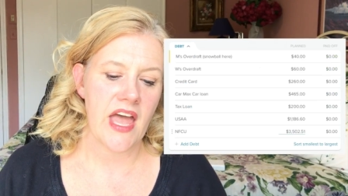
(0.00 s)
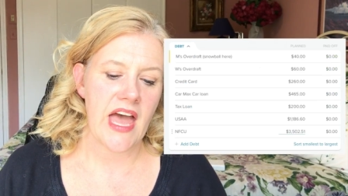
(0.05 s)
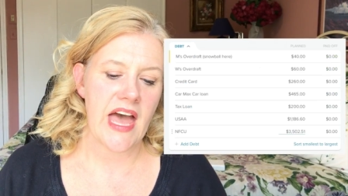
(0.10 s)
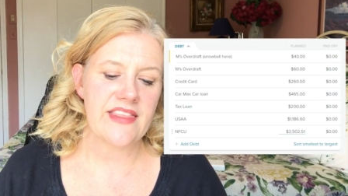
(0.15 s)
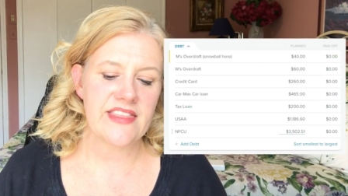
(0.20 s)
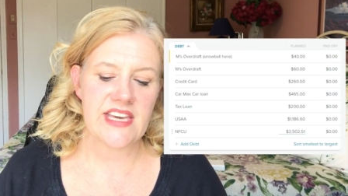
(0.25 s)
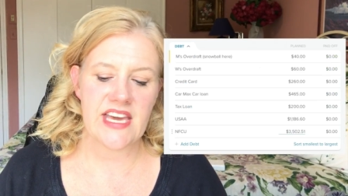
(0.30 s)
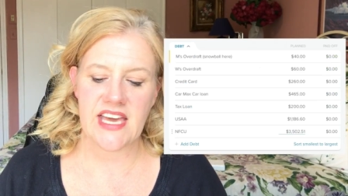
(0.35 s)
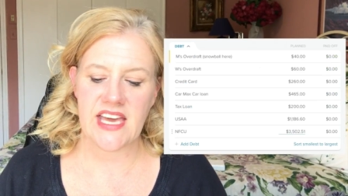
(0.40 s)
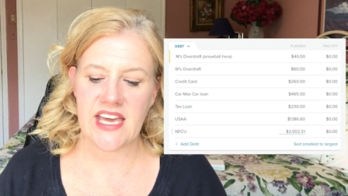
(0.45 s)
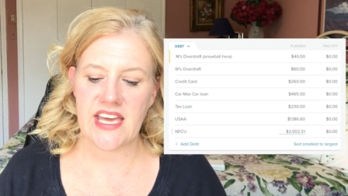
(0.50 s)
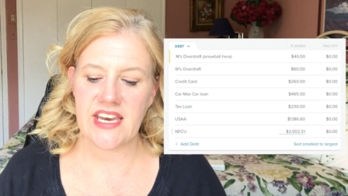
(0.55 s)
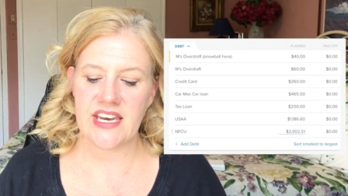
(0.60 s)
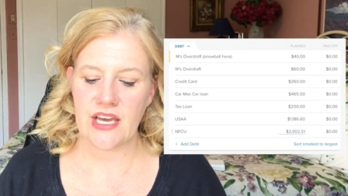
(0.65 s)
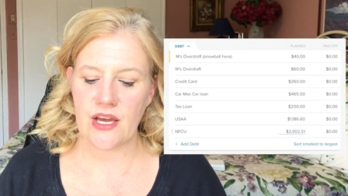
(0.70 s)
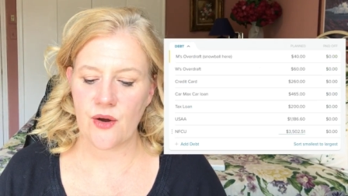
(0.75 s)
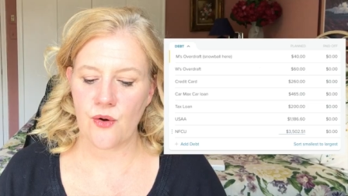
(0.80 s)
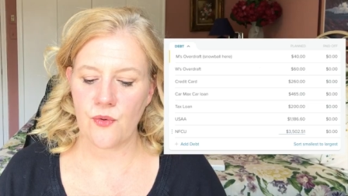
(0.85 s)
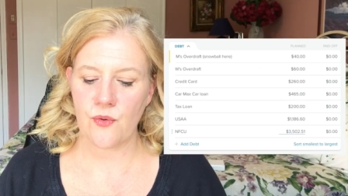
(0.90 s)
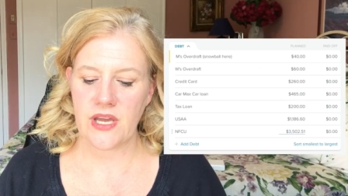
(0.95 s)
And
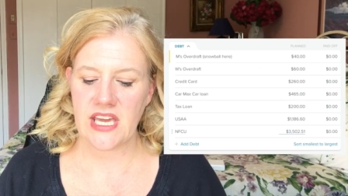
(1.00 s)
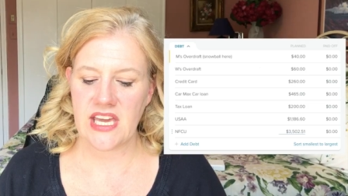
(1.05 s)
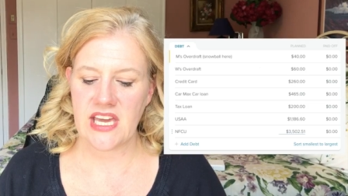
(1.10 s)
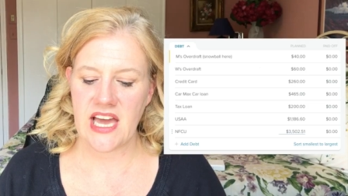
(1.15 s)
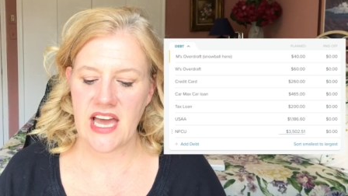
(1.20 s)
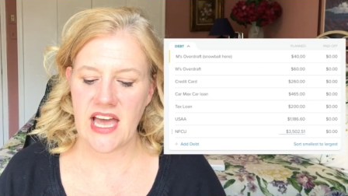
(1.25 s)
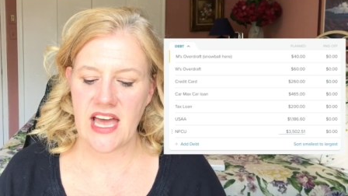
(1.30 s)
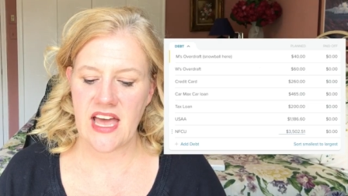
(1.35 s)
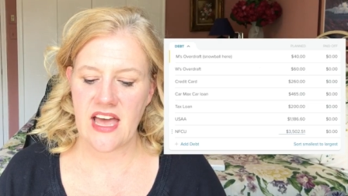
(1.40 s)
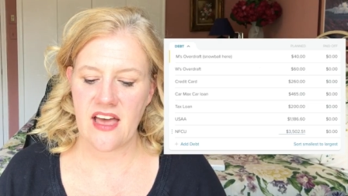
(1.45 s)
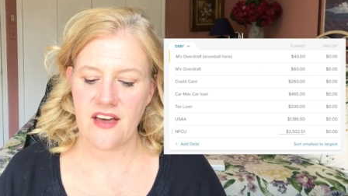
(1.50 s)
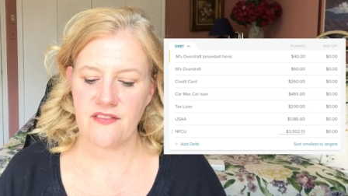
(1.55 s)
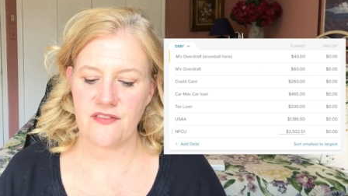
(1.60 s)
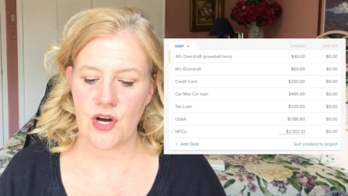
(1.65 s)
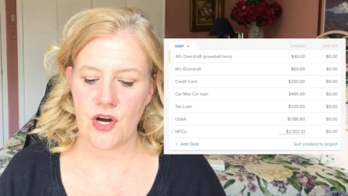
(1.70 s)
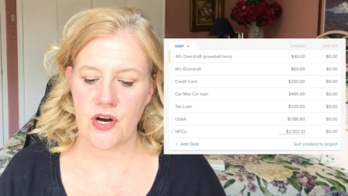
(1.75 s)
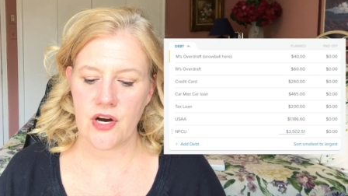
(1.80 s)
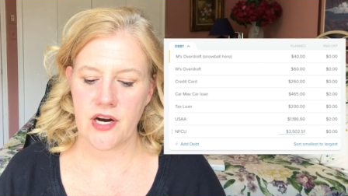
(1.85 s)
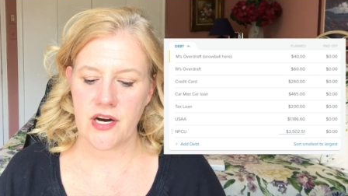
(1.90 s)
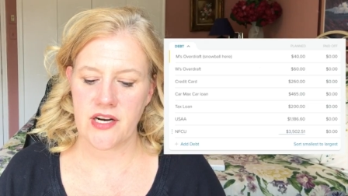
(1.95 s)
then we have
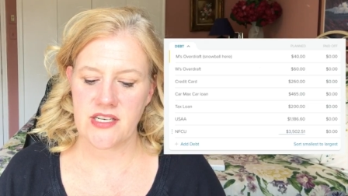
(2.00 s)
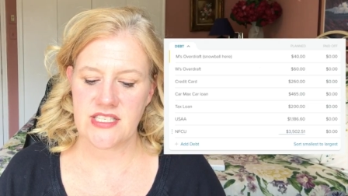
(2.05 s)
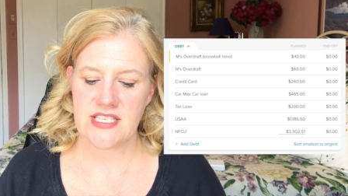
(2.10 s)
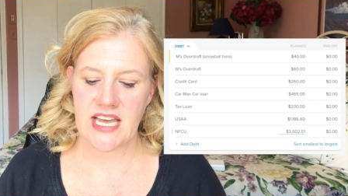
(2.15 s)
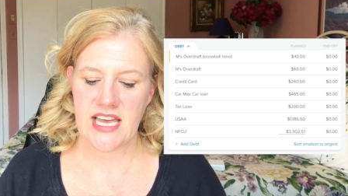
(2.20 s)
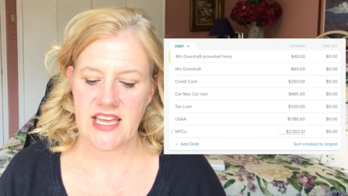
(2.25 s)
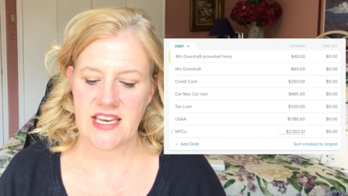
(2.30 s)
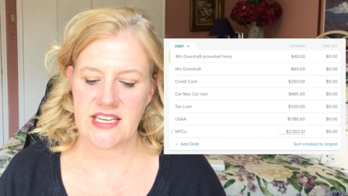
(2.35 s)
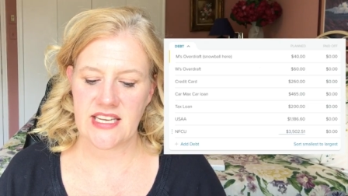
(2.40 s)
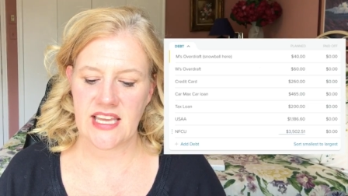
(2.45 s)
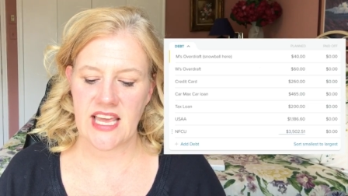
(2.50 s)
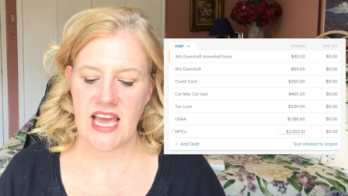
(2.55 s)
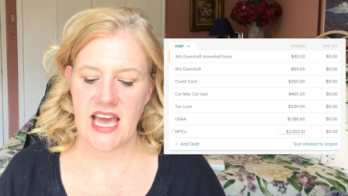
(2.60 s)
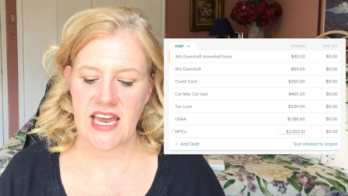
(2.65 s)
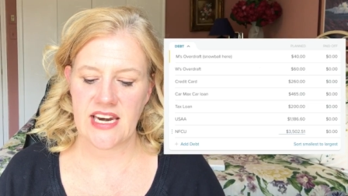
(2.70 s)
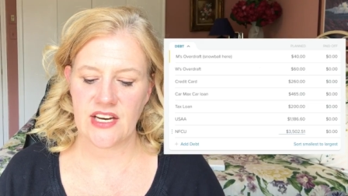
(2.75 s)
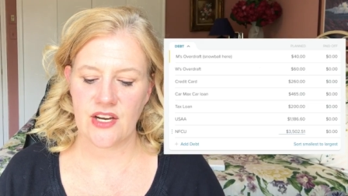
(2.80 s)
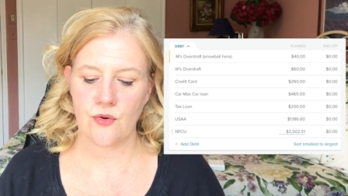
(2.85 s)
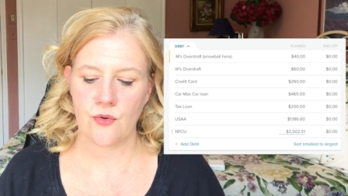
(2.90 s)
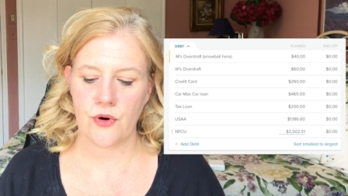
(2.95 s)
our debt
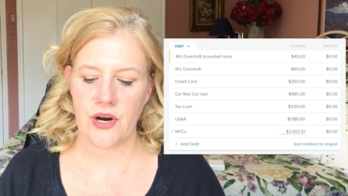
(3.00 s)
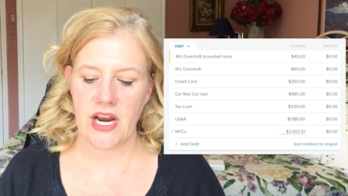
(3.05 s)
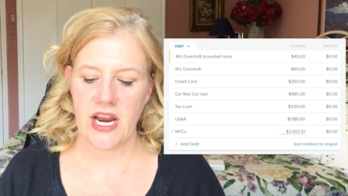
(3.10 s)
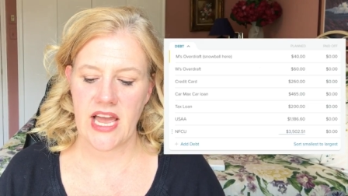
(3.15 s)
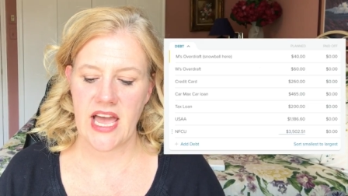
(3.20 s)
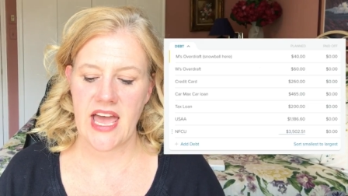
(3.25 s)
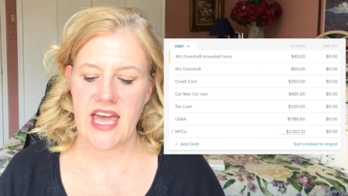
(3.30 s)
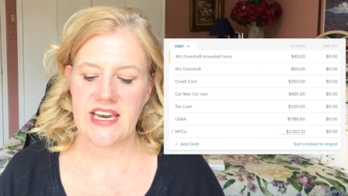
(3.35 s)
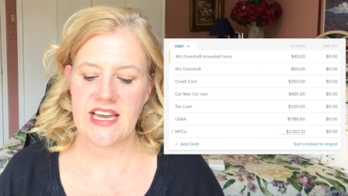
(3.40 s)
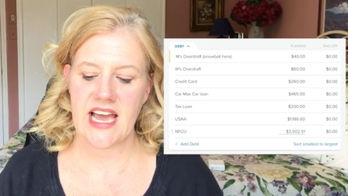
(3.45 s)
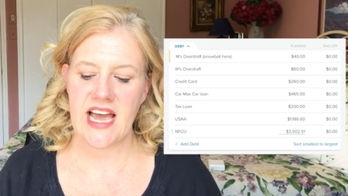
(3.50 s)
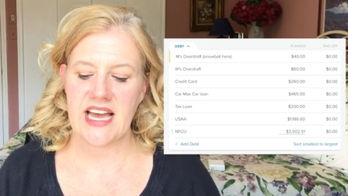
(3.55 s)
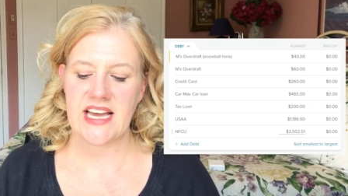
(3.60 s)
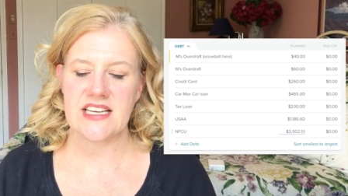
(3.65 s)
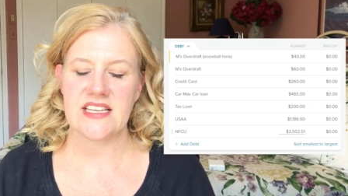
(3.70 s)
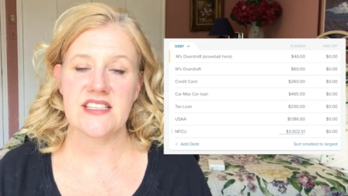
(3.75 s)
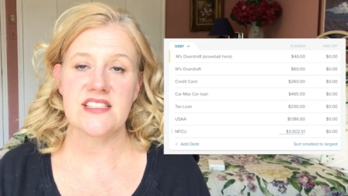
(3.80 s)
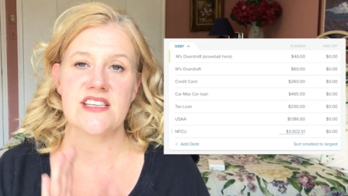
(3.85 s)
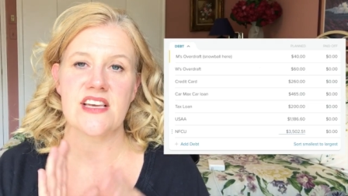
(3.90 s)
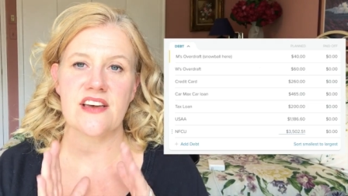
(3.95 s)
category. And
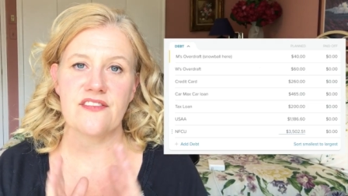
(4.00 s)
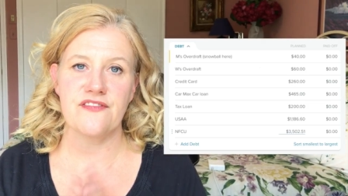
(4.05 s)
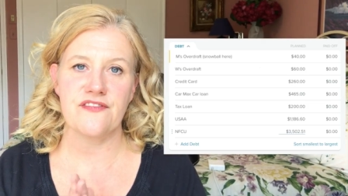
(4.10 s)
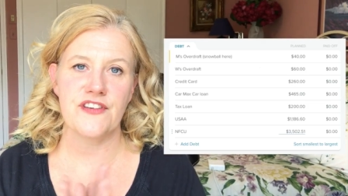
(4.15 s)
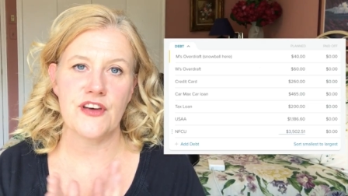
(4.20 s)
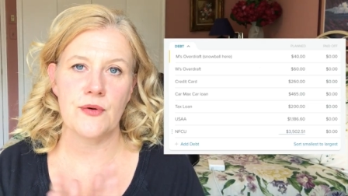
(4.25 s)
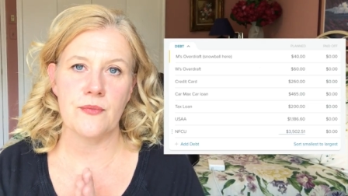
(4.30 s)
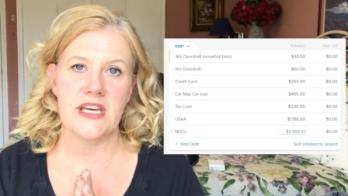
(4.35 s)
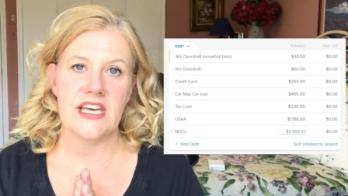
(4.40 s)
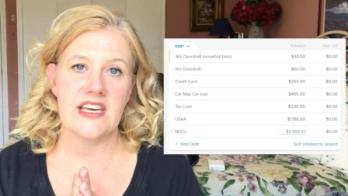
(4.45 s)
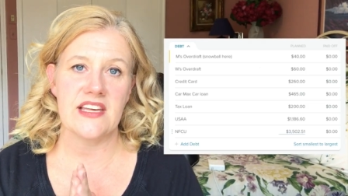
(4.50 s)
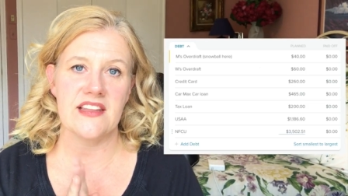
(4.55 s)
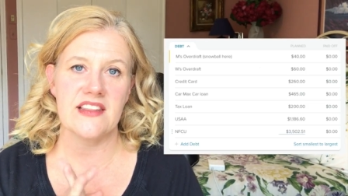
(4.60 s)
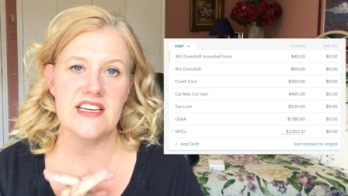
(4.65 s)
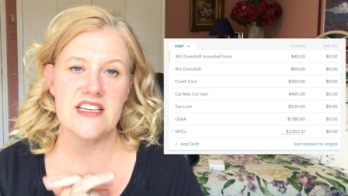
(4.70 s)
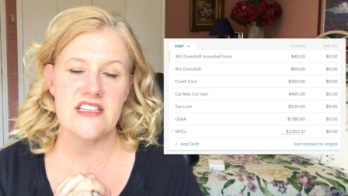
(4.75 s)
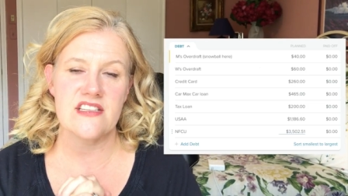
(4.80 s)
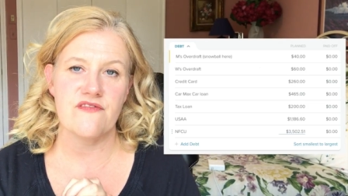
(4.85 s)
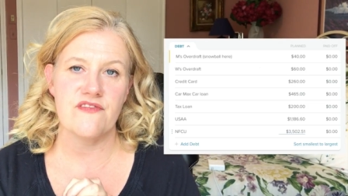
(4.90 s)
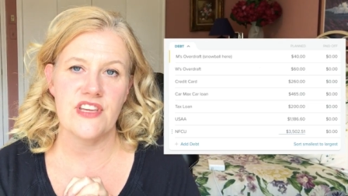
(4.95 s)
as of filming
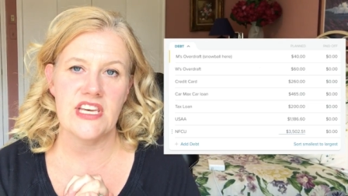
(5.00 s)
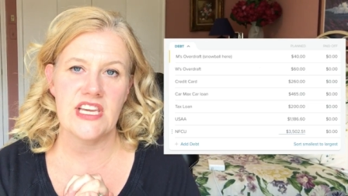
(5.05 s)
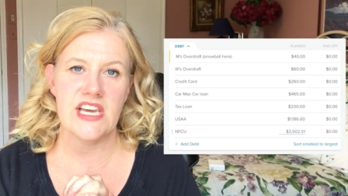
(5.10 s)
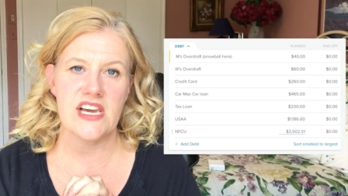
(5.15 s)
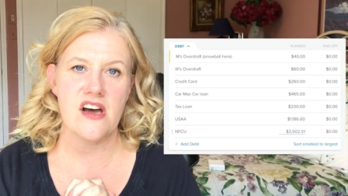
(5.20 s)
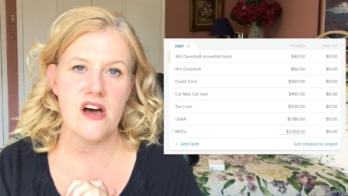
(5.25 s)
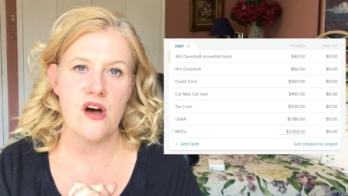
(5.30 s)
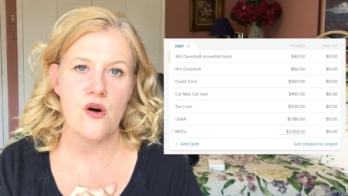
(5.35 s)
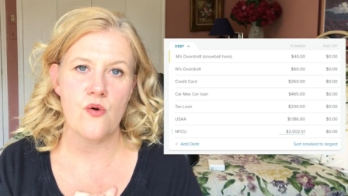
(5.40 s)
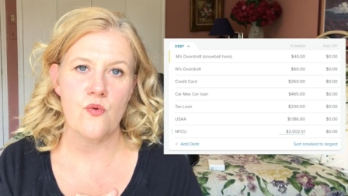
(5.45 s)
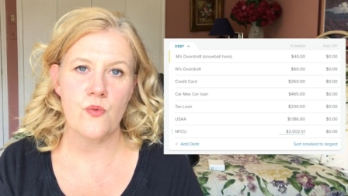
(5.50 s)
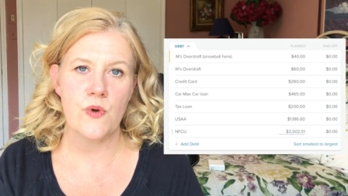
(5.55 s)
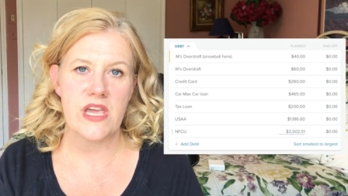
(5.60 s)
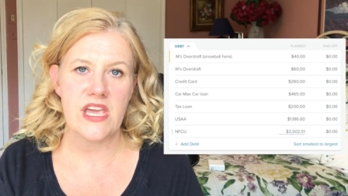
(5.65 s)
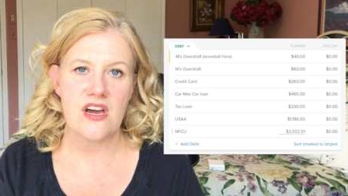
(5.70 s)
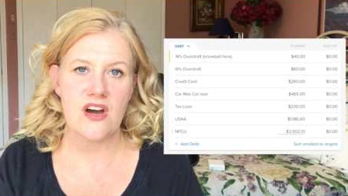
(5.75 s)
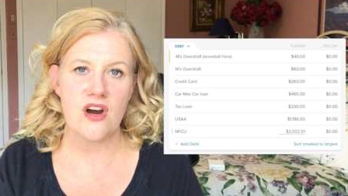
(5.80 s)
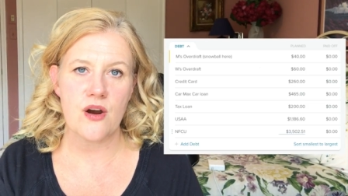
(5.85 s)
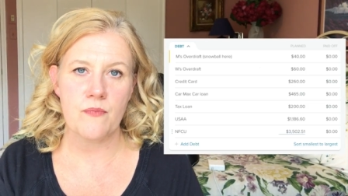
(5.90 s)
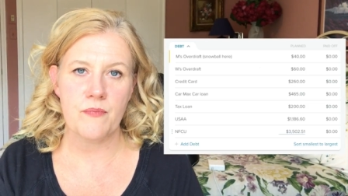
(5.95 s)
this video,
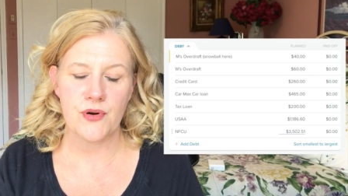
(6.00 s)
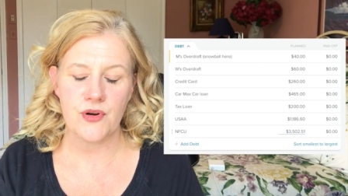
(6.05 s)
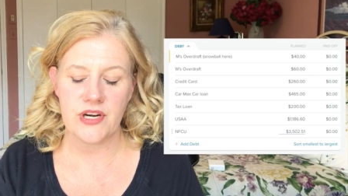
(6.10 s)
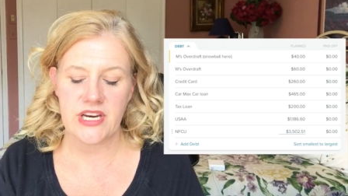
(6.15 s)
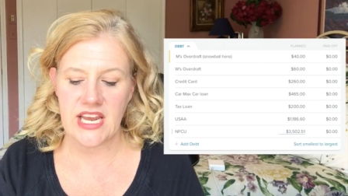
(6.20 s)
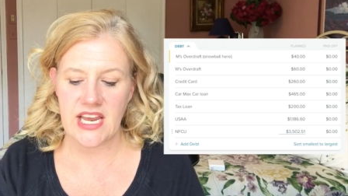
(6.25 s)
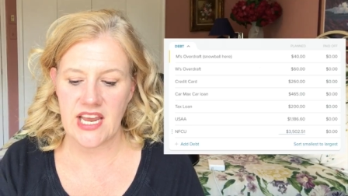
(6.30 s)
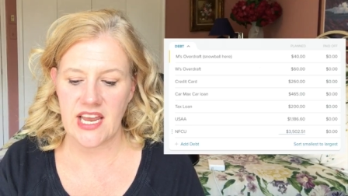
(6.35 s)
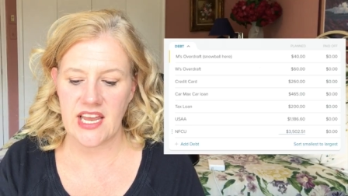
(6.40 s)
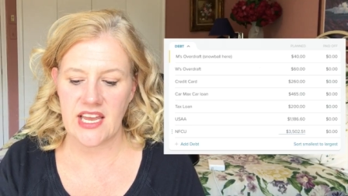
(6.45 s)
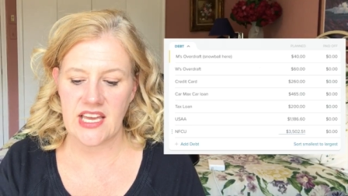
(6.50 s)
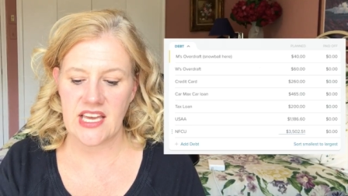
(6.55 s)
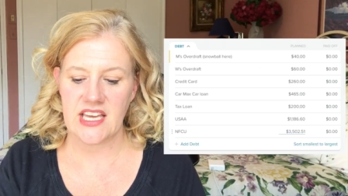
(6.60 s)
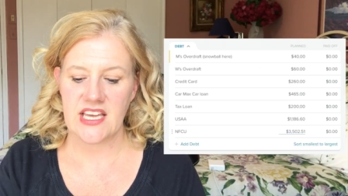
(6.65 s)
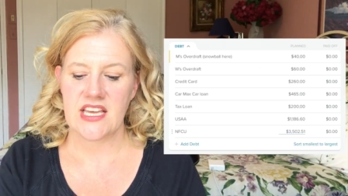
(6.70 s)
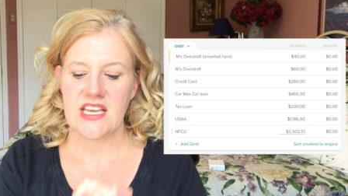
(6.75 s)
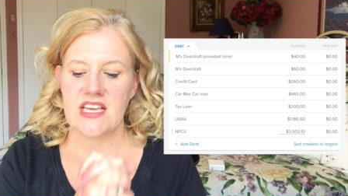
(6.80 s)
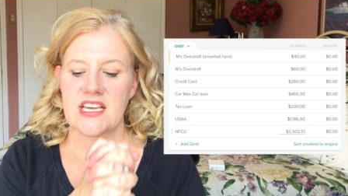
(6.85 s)
we are putting